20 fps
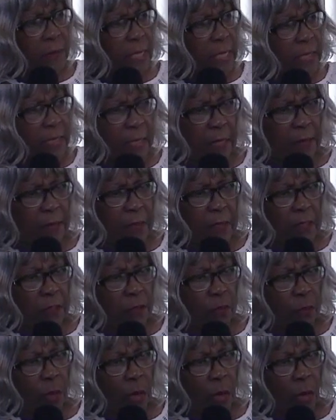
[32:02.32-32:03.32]
men. Something is
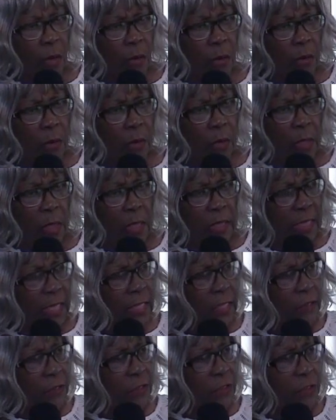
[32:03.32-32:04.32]
wrong. The
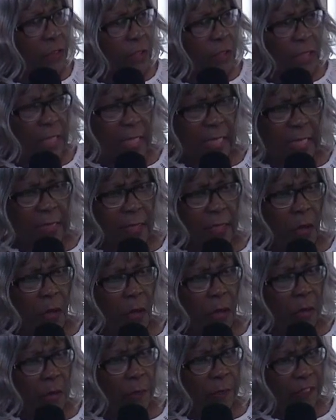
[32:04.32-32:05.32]
elders should say, let's
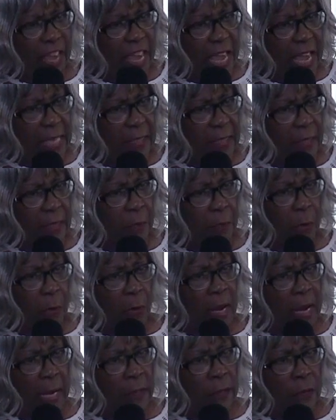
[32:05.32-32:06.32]
call a fast and a
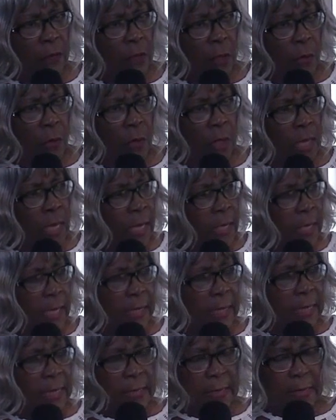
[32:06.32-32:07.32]
prayer, you know,
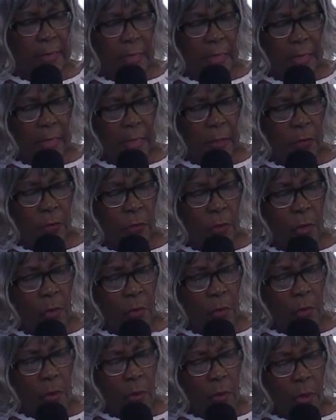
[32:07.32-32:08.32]
like Esther did, you
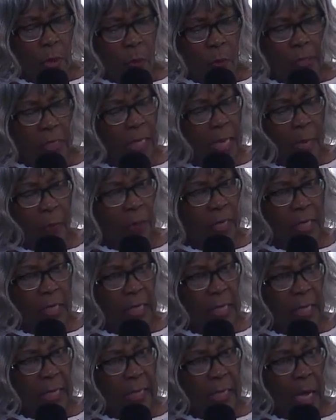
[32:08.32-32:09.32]
know. We, got, we
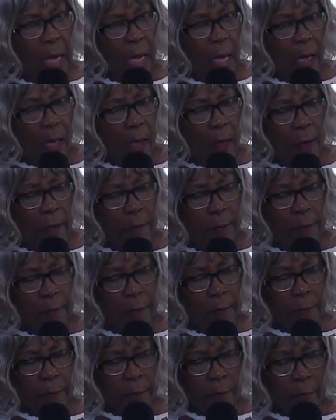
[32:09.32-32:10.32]
need God.
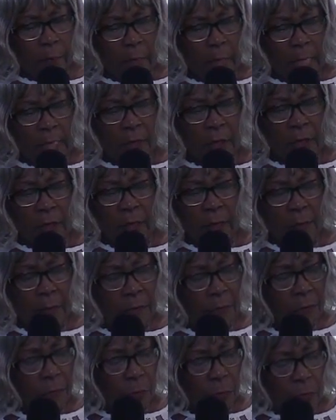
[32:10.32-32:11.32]
And so
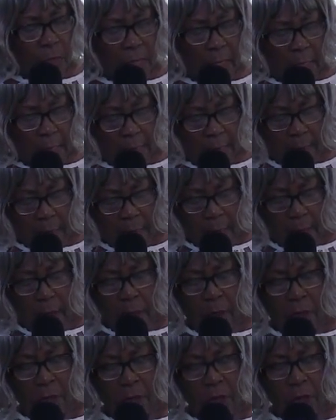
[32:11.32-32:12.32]
number three
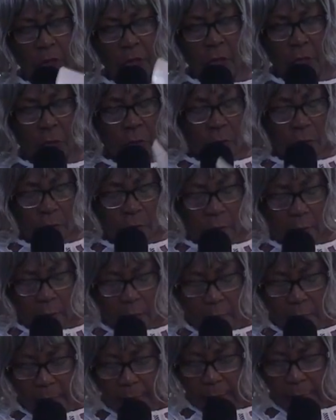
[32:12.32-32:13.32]
was the church
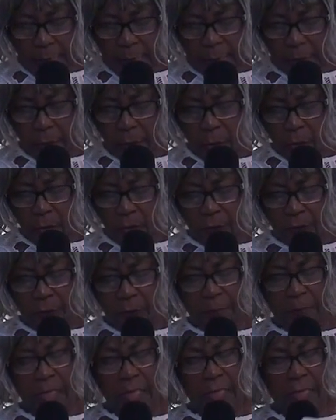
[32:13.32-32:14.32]
can learn
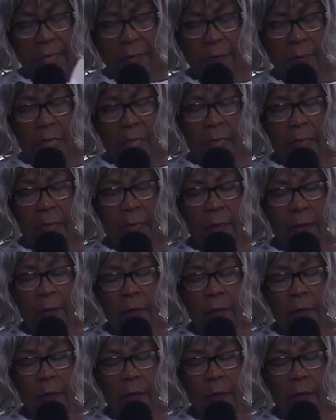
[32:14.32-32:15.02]
from these men.